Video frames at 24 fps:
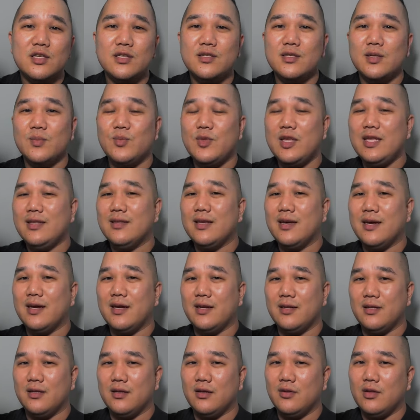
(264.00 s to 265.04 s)
just something
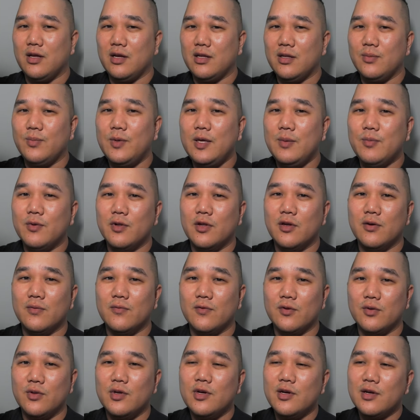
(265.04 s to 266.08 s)
that a lot of people
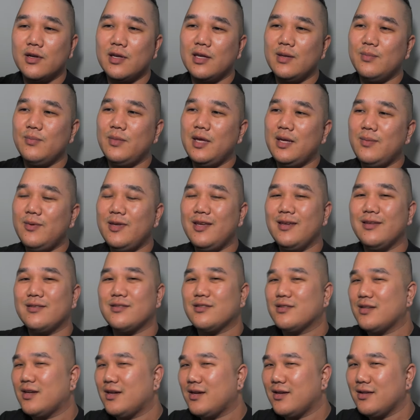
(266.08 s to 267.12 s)
overlook and maybe
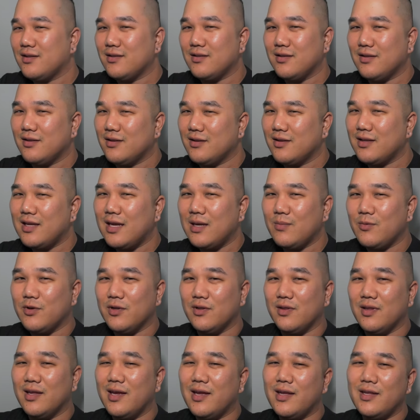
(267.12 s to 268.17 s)
it's not a
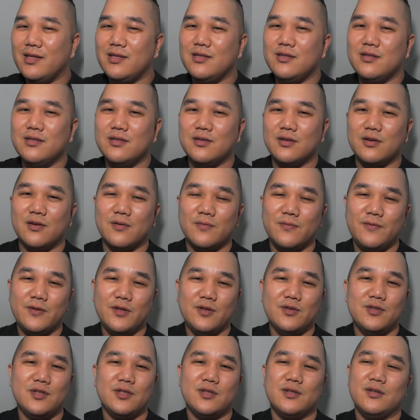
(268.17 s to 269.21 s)
camera lens or
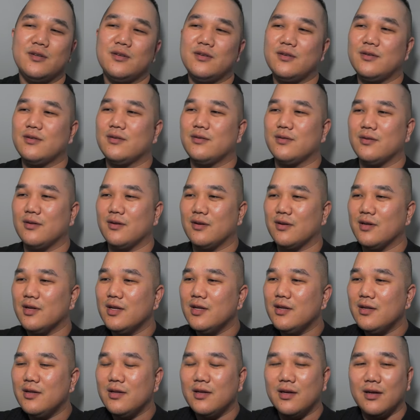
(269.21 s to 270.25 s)
filter or
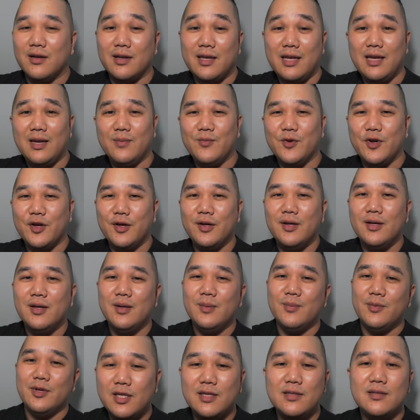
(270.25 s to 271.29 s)
a camera,
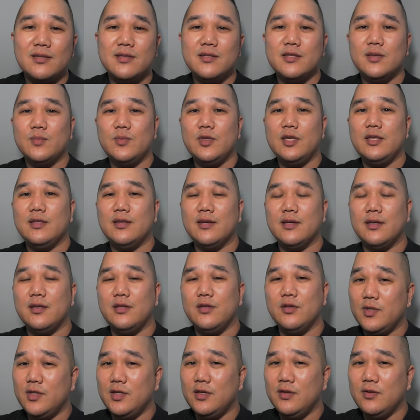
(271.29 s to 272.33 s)
but it is something that
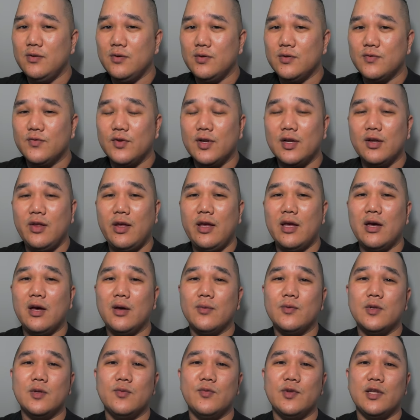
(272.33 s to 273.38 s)
I use fairly
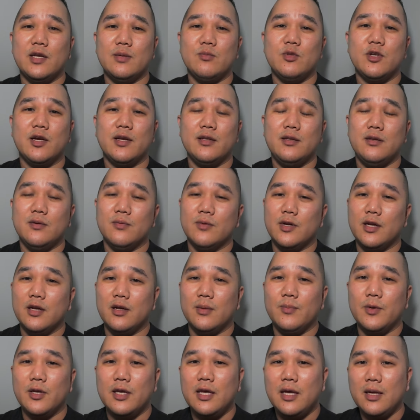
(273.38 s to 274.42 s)
often when I'm trying to rig
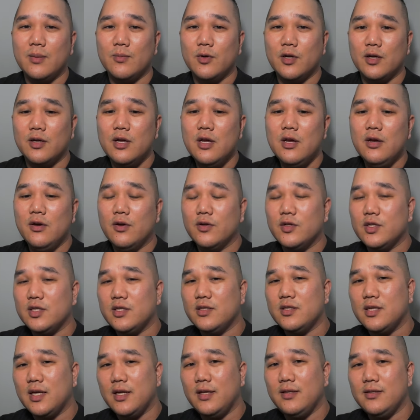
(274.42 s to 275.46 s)
up a camera or
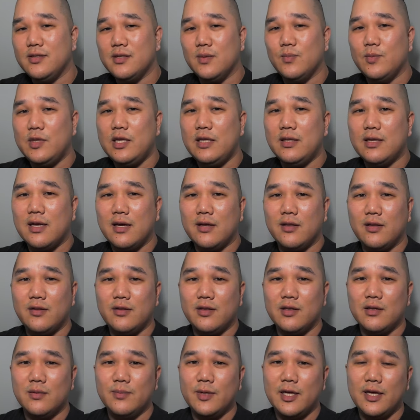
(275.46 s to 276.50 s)
just tighten something down a
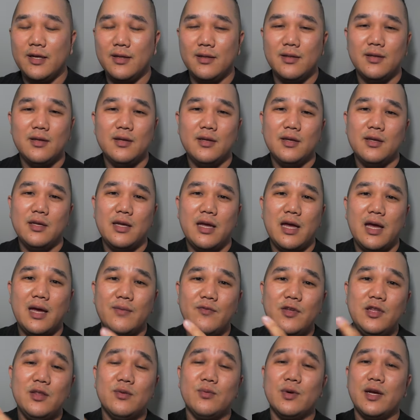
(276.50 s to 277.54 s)
little bit
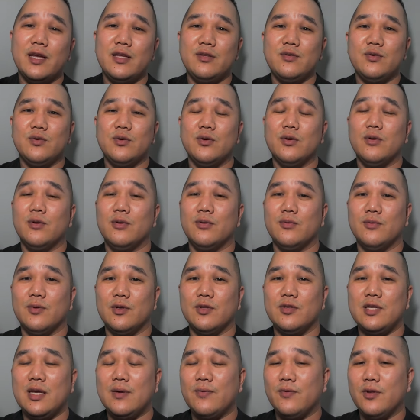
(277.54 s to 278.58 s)
having the right tool
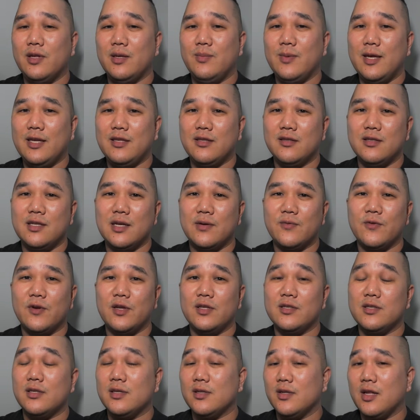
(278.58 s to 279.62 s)
will definitely make the
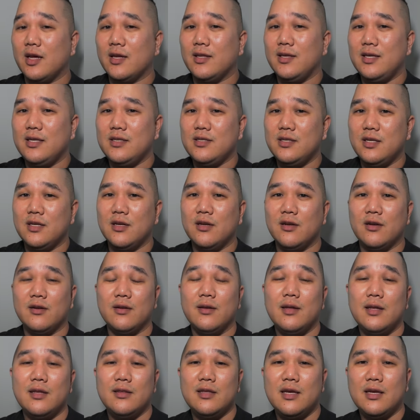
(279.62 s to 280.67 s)
difference and a lot
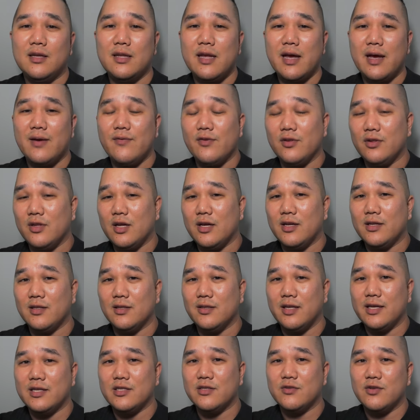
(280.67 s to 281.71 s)
easier and then have a
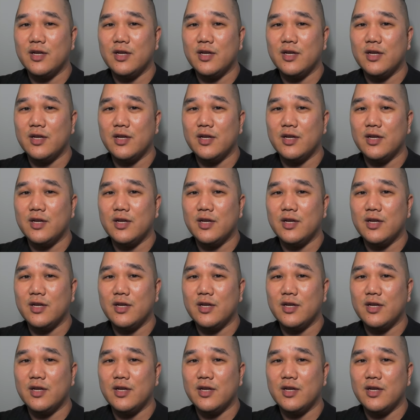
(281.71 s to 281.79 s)
lot less